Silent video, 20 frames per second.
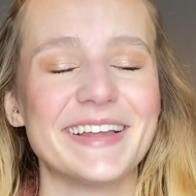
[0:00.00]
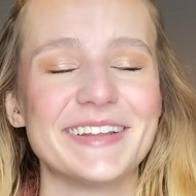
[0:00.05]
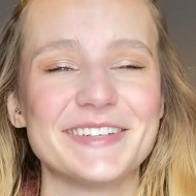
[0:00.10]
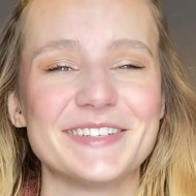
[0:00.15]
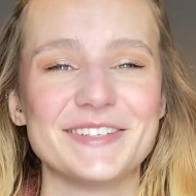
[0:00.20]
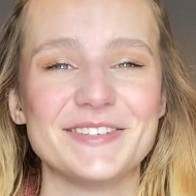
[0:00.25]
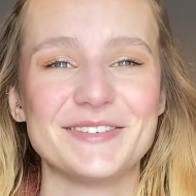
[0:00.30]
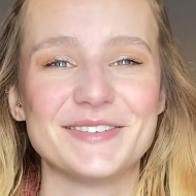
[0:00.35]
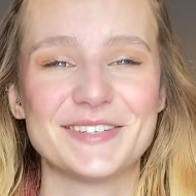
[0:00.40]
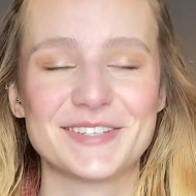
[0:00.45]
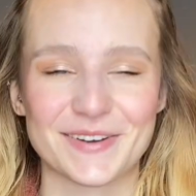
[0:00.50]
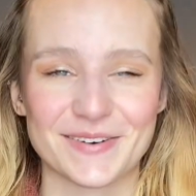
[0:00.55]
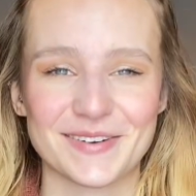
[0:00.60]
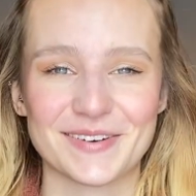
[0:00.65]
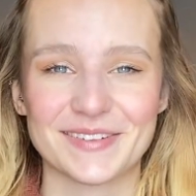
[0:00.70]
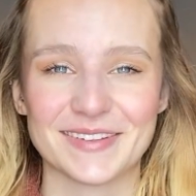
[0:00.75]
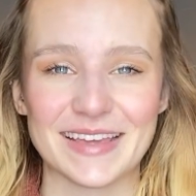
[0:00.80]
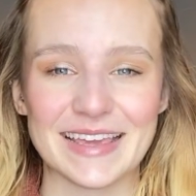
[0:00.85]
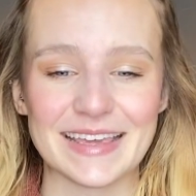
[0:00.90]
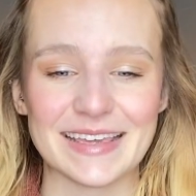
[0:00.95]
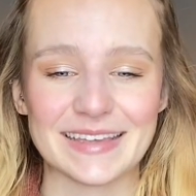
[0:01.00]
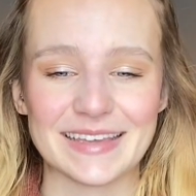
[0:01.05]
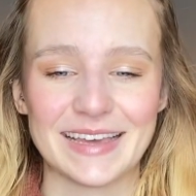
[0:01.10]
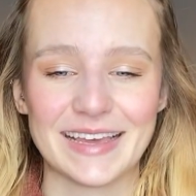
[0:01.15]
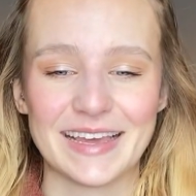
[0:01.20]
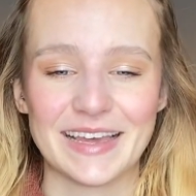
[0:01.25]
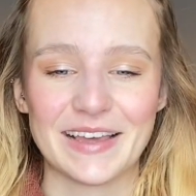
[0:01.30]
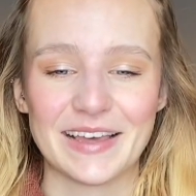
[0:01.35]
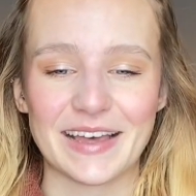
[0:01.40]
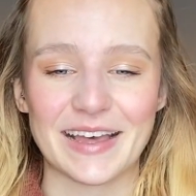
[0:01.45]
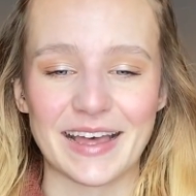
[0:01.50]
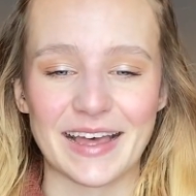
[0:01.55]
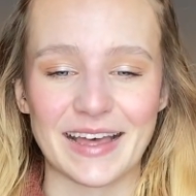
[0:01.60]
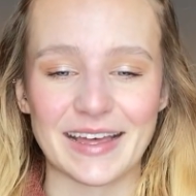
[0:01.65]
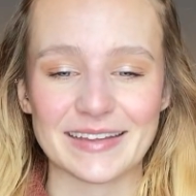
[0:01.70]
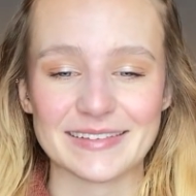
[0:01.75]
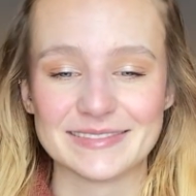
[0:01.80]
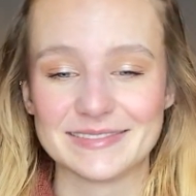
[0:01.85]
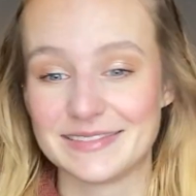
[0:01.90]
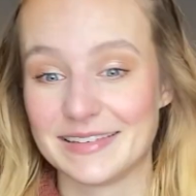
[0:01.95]
to totally
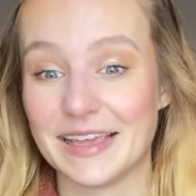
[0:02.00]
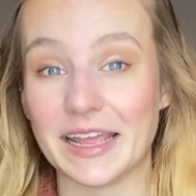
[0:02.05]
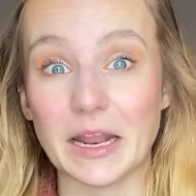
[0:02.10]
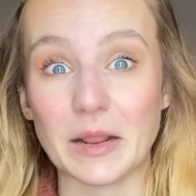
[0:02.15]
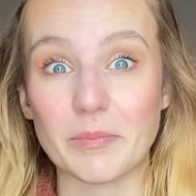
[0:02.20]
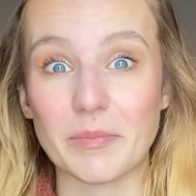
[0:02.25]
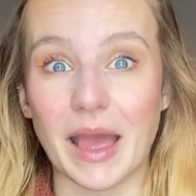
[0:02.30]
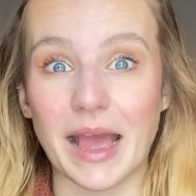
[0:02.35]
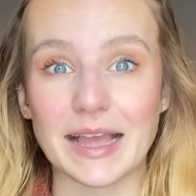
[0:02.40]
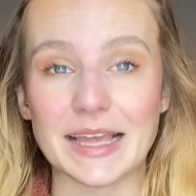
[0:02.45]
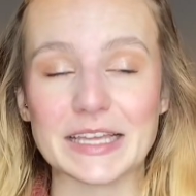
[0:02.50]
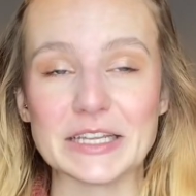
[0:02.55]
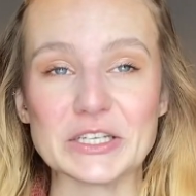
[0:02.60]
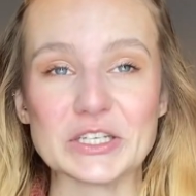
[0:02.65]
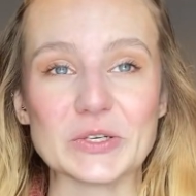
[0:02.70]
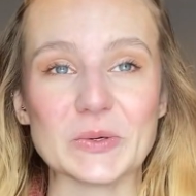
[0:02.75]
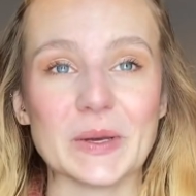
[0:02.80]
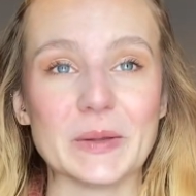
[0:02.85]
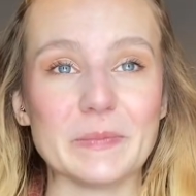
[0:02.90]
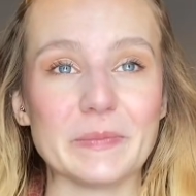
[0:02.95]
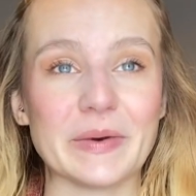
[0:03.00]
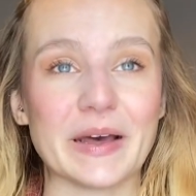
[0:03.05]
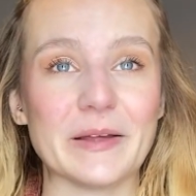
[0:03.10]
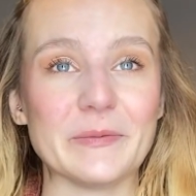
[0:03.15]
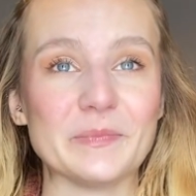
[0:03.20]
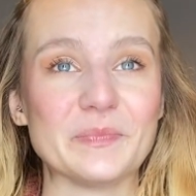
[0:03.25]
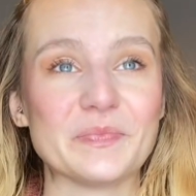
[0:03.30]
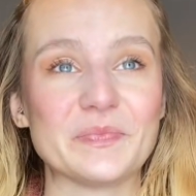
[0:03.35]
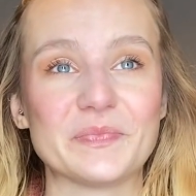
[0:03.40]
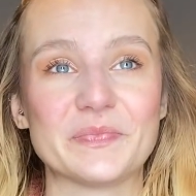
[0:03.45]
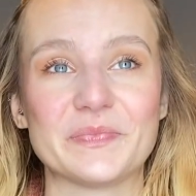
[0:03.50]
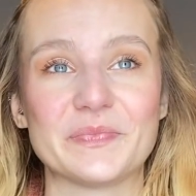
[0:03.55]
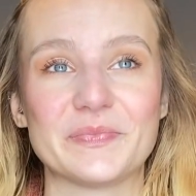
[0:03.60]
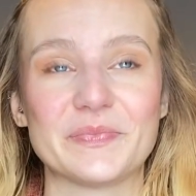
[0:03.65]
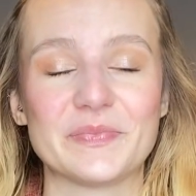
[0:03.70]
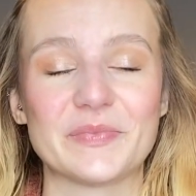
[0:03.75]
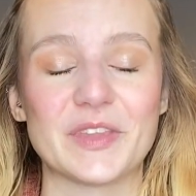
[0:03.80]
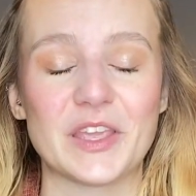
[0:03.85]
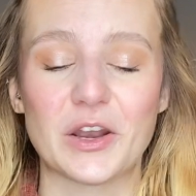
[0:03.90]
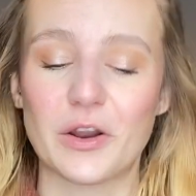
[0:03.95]
getting back into it, but
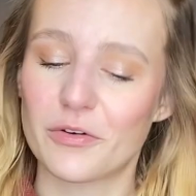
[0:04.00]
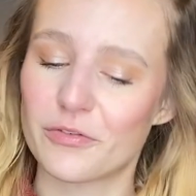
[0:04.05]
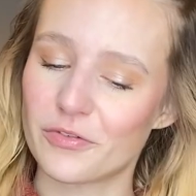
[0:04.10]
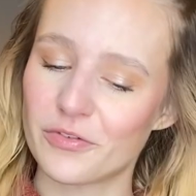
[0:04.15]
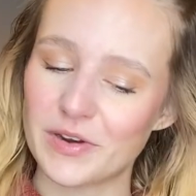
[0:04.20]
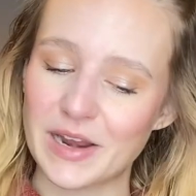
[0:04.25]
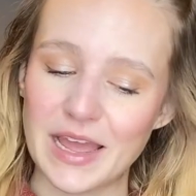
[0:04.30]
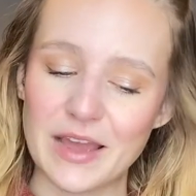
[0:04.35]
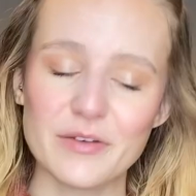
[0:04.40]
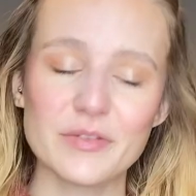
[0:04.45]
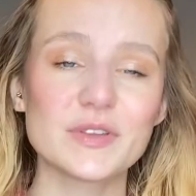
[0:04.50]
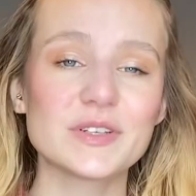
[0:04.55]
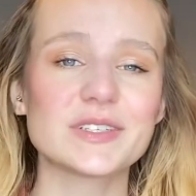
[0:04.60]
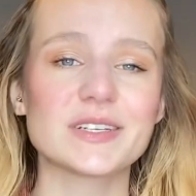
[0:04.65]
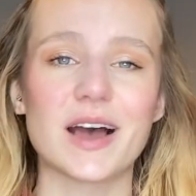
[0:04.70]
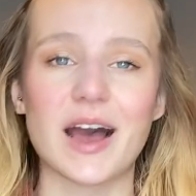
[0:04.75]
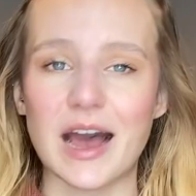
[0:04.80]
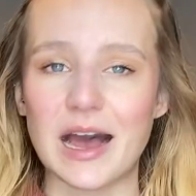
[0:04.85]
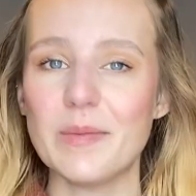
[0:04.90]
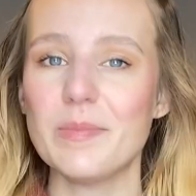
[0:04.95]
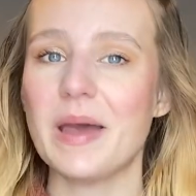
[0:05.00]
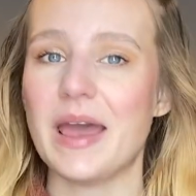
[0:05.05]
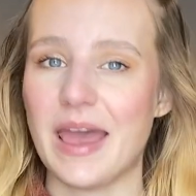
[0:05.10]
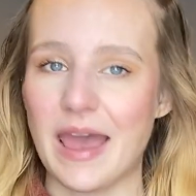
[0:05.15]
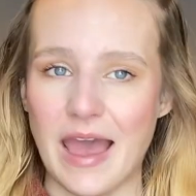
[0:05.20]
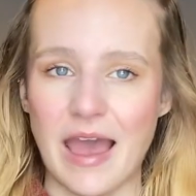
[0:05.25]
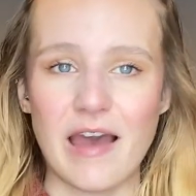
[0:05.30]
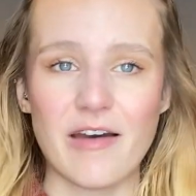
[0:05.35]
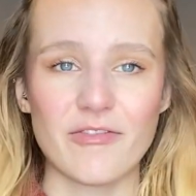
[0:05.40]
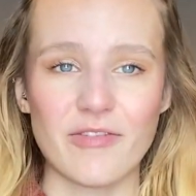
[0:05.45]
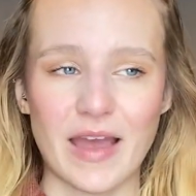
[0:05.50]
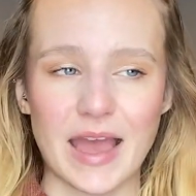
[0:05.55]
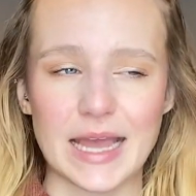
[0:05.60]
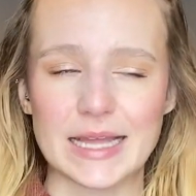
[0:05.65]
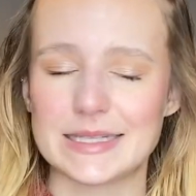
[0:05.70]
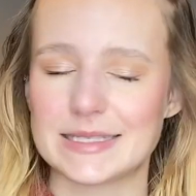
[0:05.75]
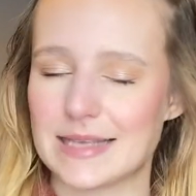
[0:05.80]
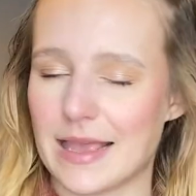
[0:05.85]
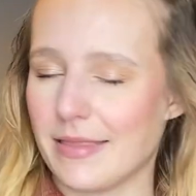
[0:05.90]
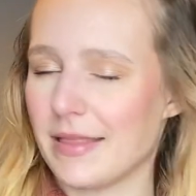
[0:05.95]
you know, for now, the top half,
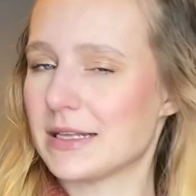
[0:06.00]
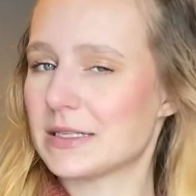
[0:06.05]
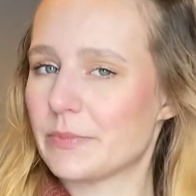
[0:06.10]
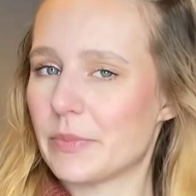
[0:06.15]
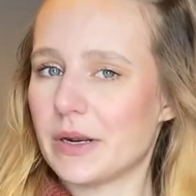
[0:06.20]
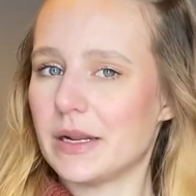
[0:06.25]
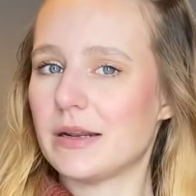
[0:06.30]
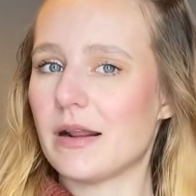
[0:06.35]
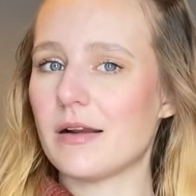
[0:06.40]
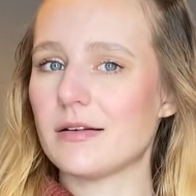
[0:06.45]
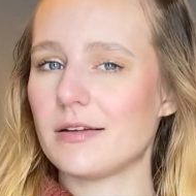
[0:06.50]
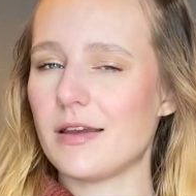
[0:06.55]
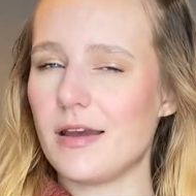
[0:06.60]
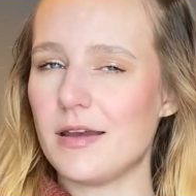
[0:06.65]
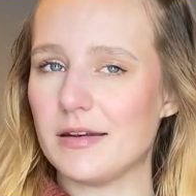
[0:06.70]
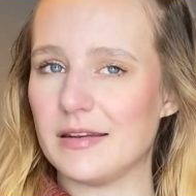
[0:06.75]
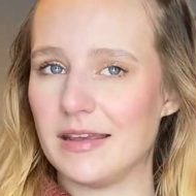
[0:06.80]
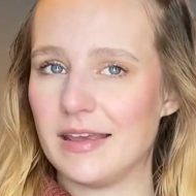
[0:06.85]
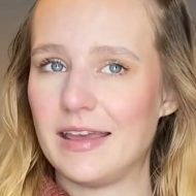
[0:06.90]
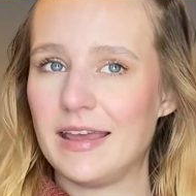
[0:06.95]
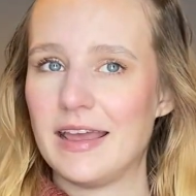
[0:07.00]
I'd say that's pretty darn good.